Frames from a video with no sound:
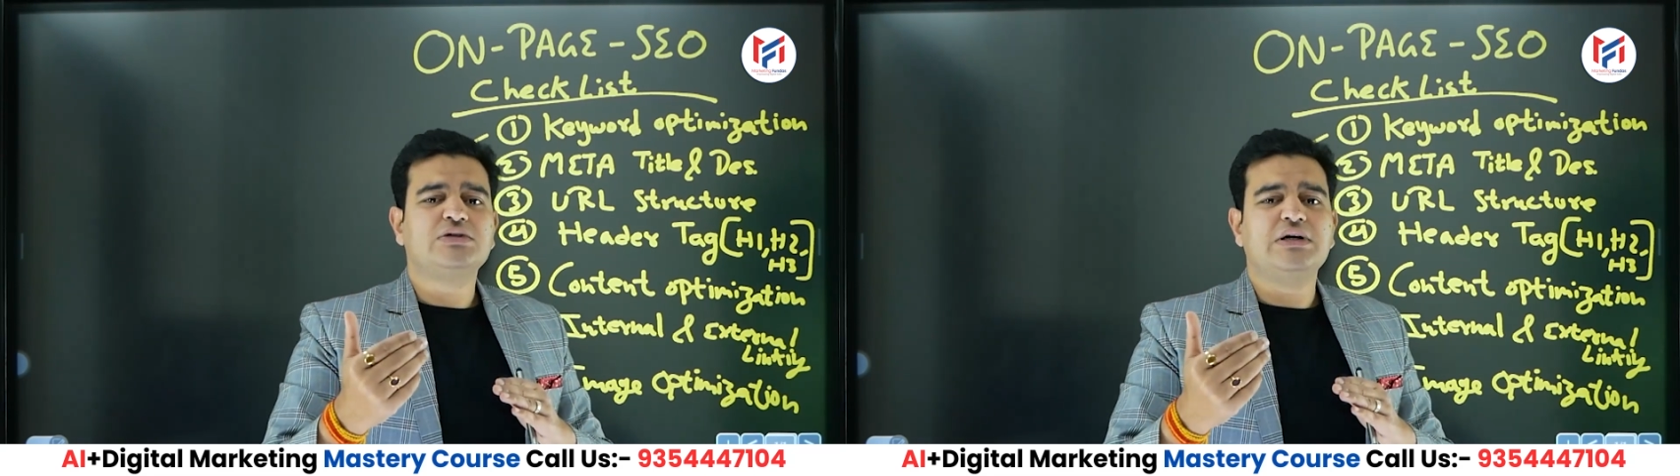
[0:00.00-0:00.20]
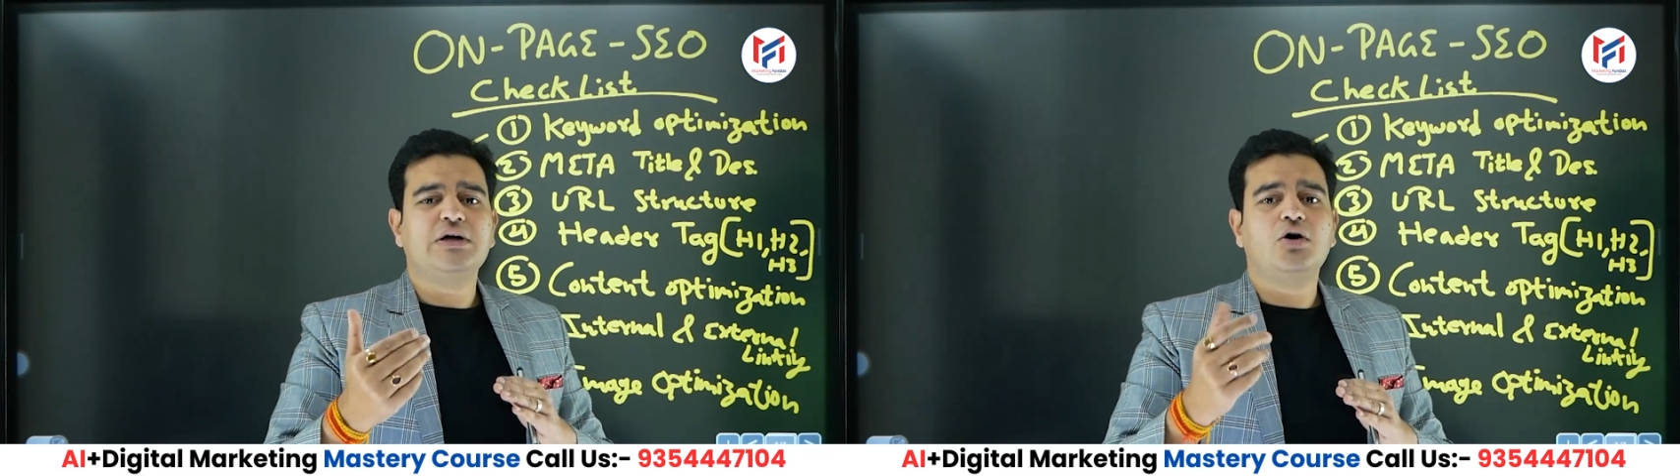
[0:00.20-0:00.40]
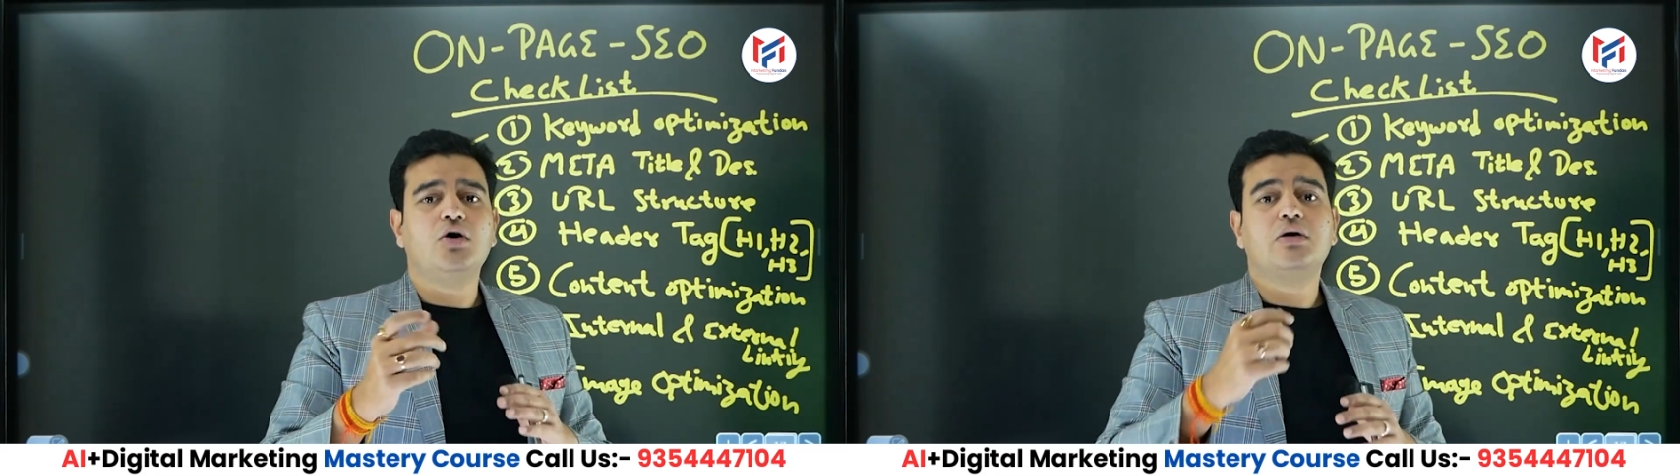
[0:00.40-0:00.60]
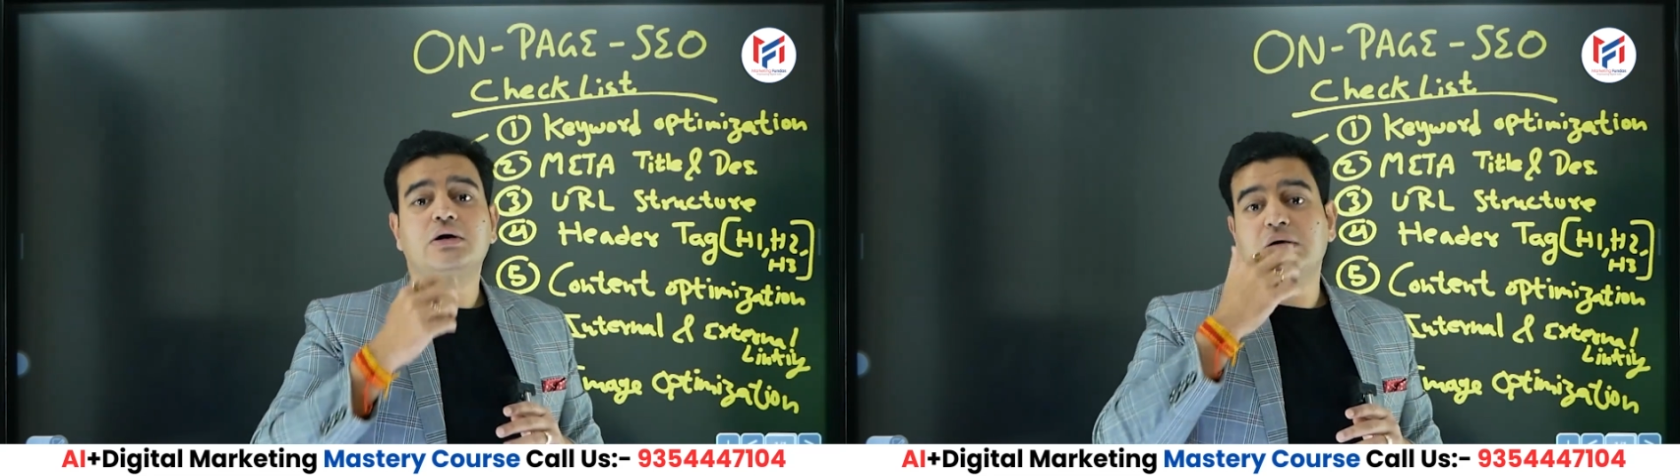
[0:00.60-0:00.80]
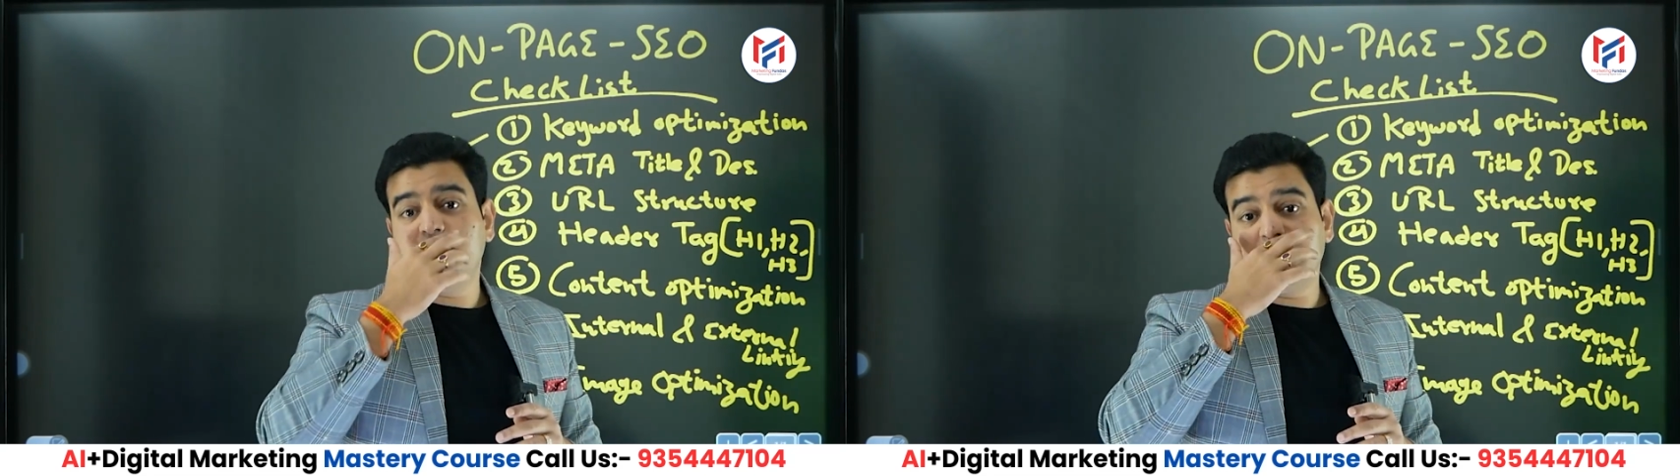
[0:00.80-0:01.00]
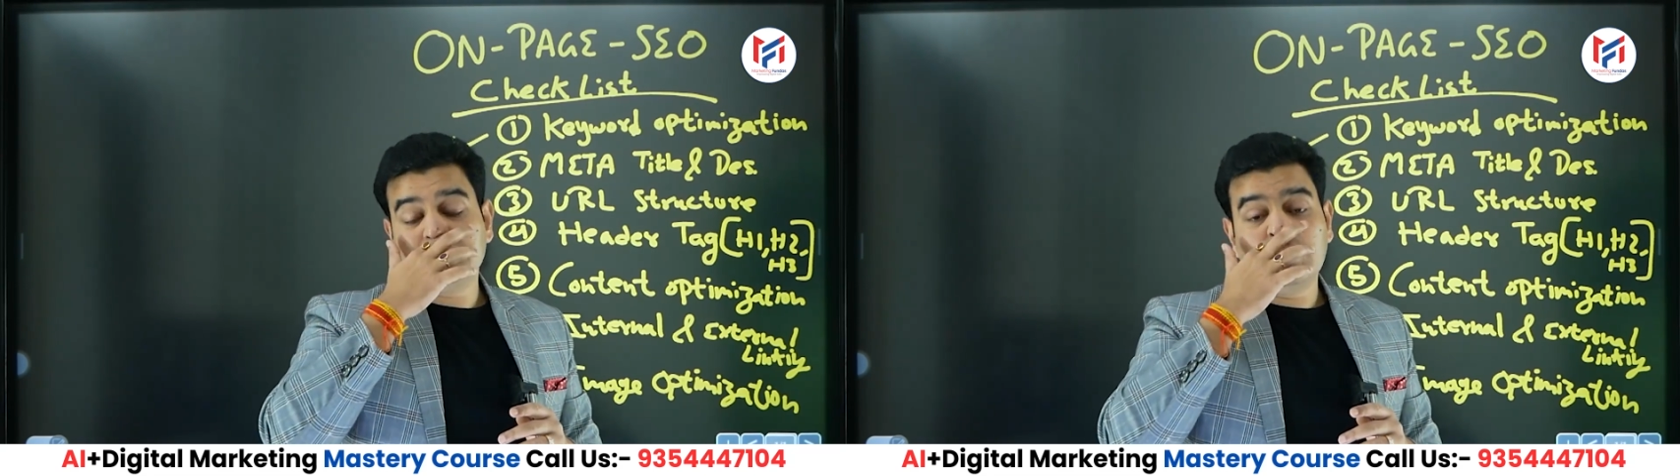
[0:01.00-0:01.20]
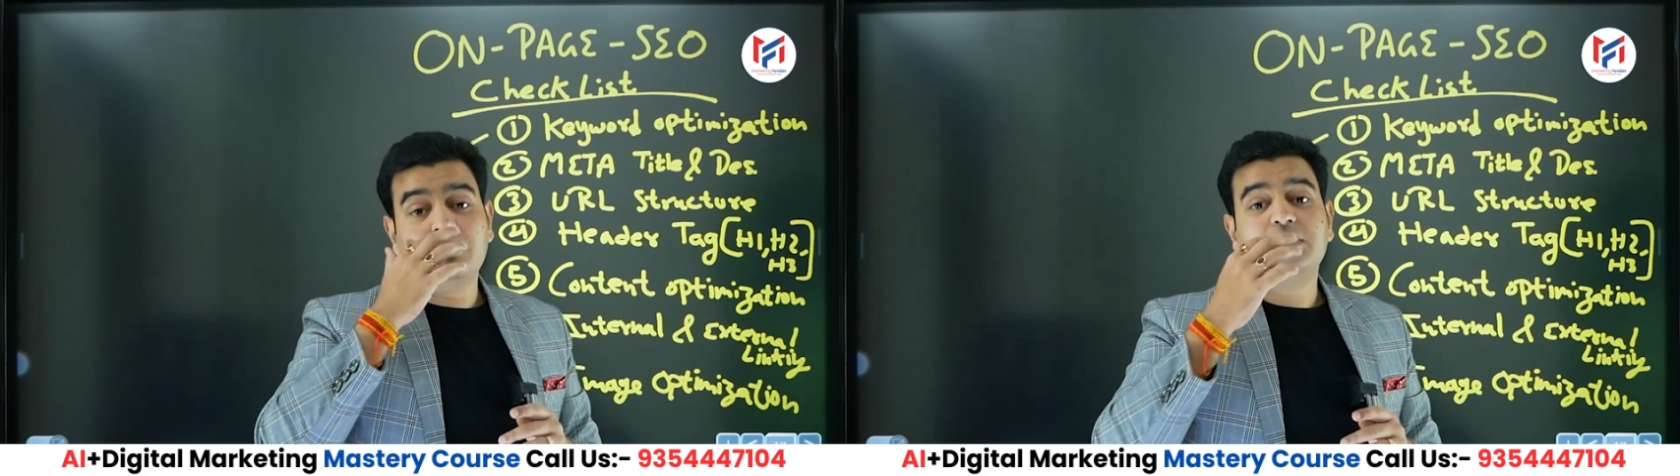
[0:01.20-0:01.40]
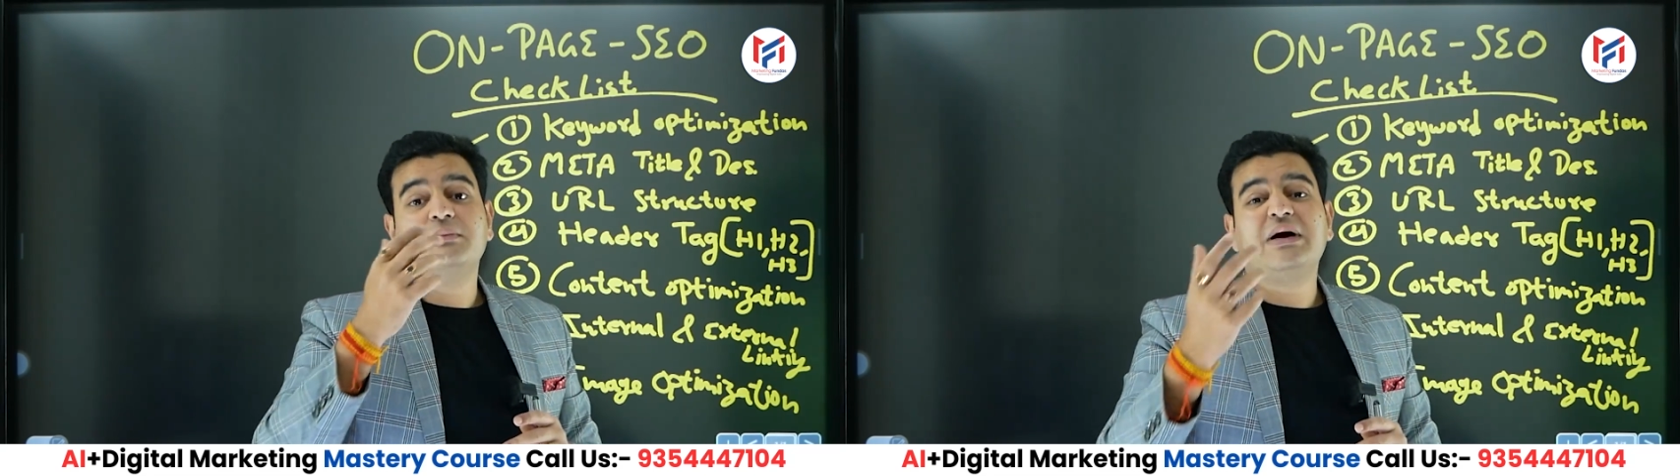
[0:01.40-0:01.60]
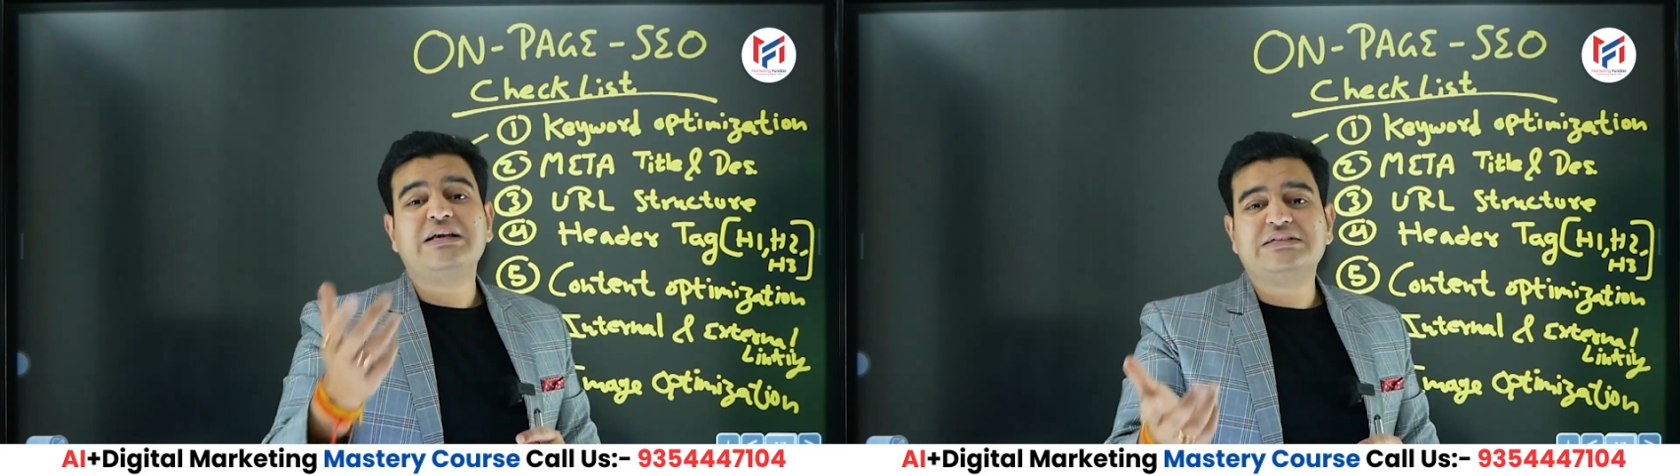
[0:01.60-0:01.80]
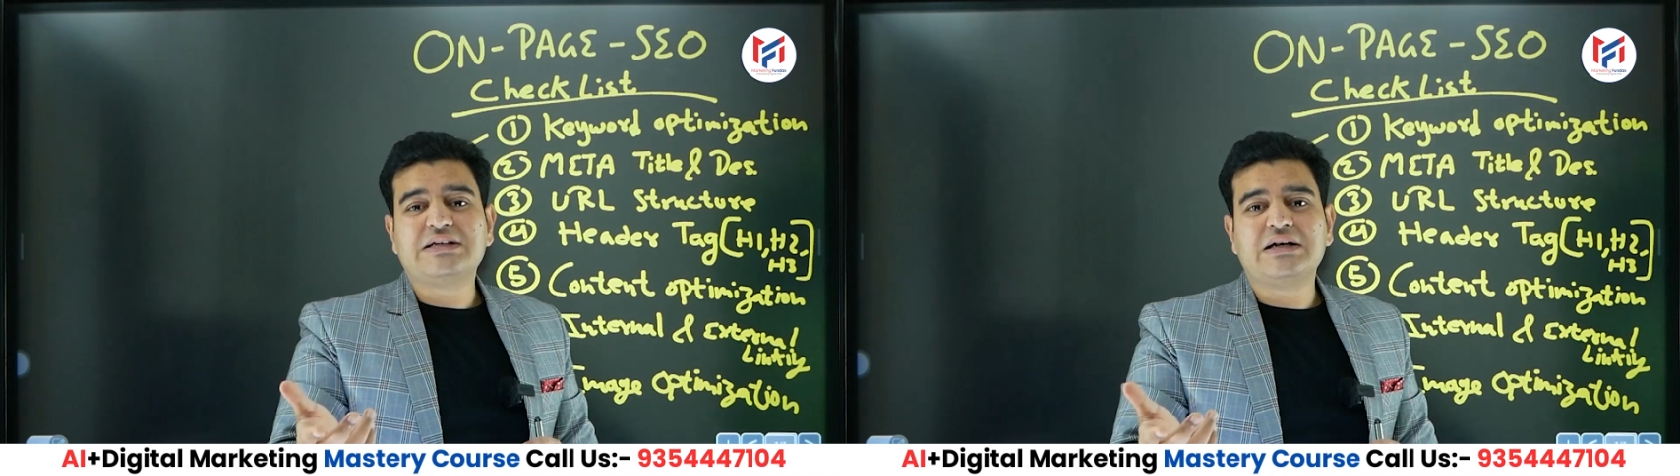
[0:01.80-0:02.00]
optimizing them is the backbone of
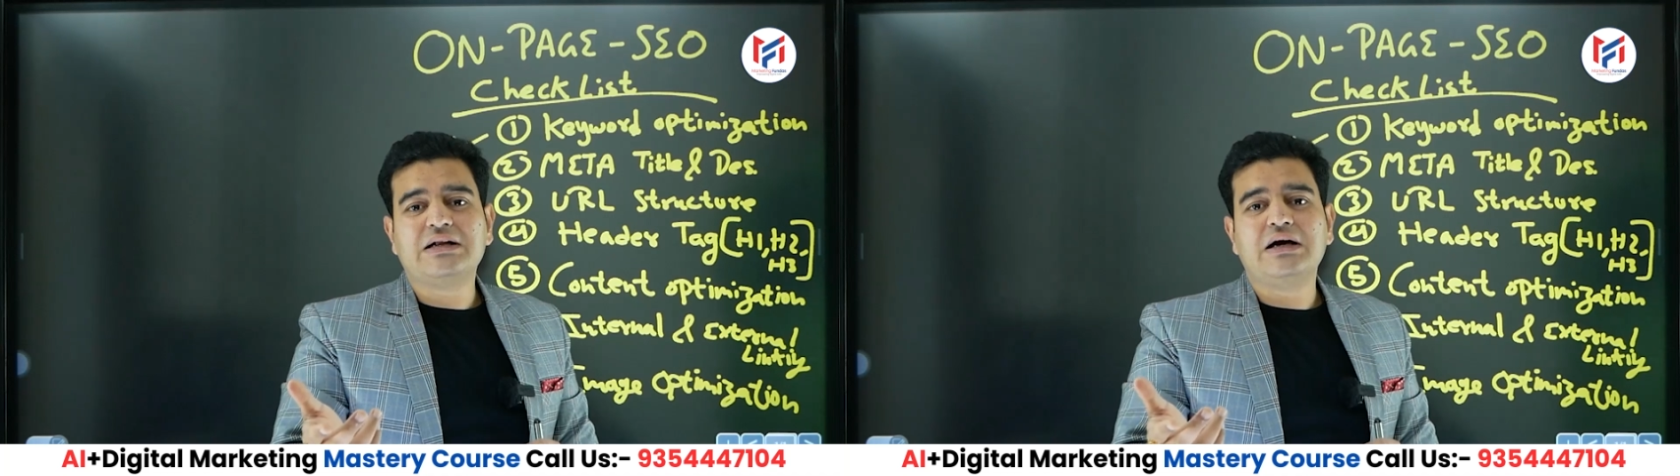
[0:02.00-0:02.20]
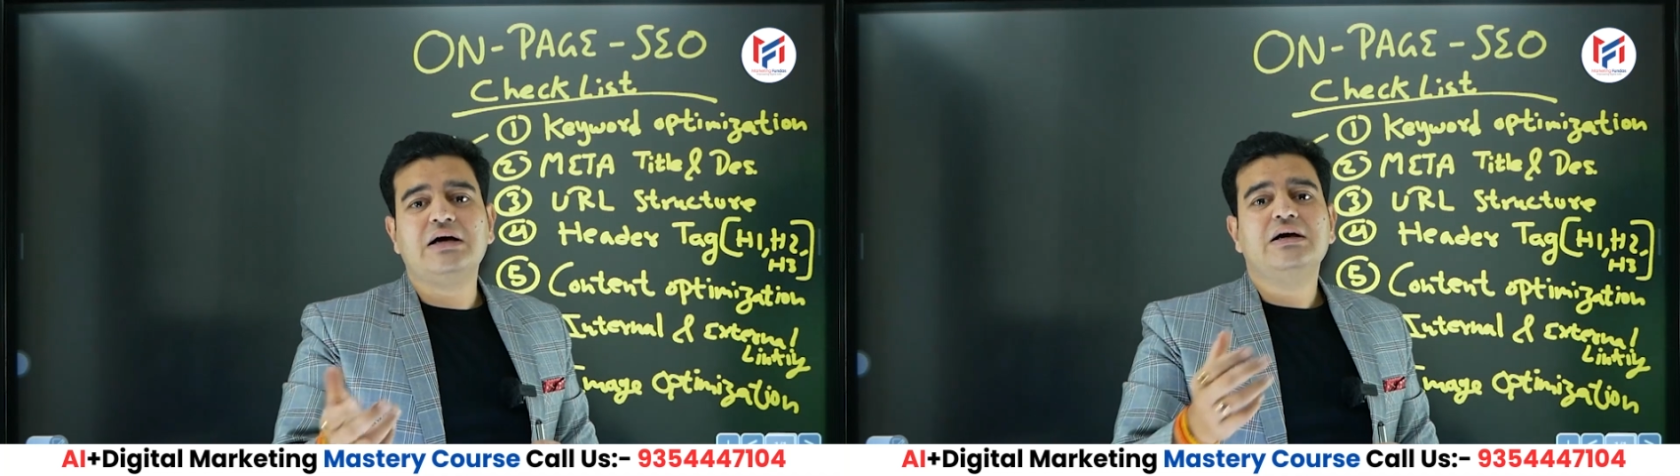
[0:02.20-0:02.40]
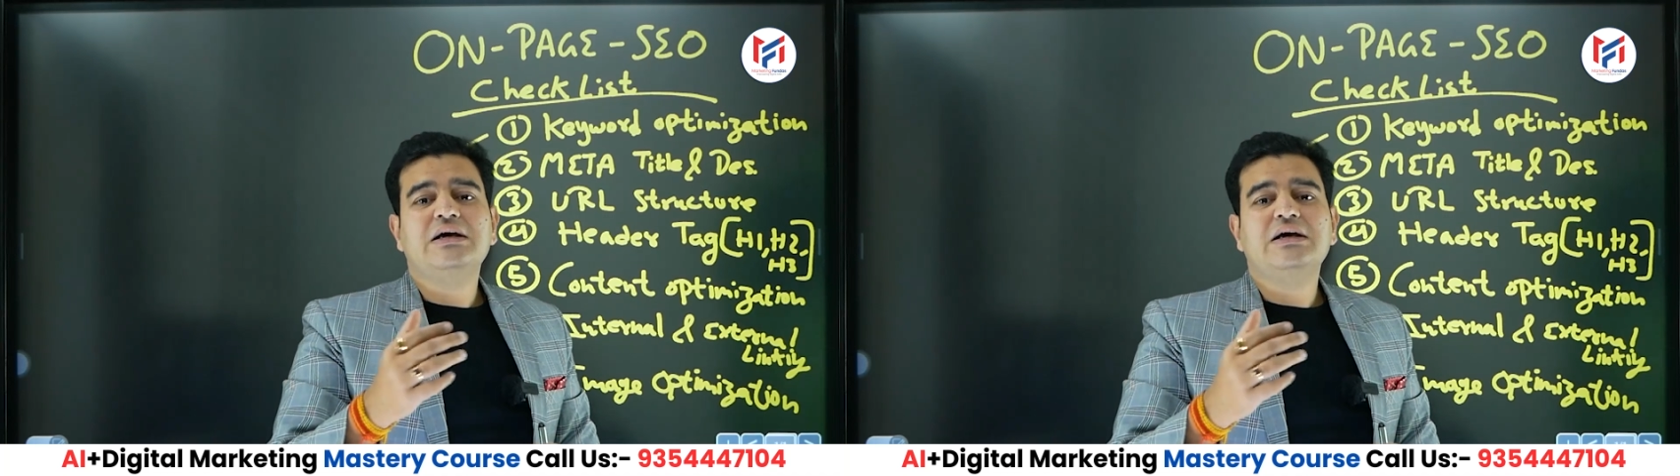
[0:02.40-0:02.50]
SEO.